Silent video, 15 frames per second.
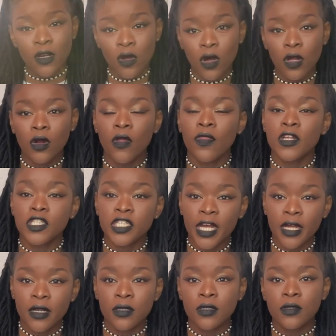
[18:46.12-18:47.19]
on the
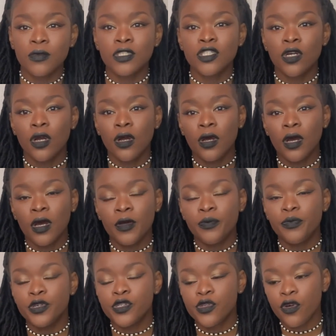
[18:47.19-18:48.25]
channel, which I
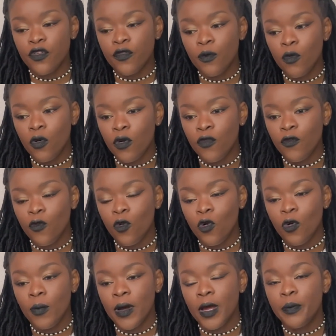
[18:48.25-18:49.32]
preserve more
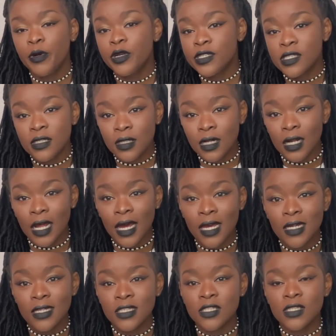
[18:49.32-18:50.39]
for my personal
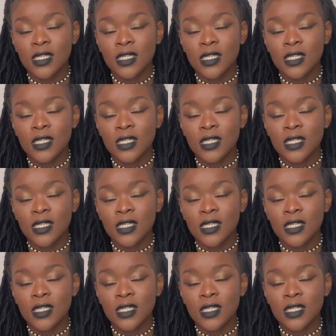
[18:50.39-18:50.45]
clients,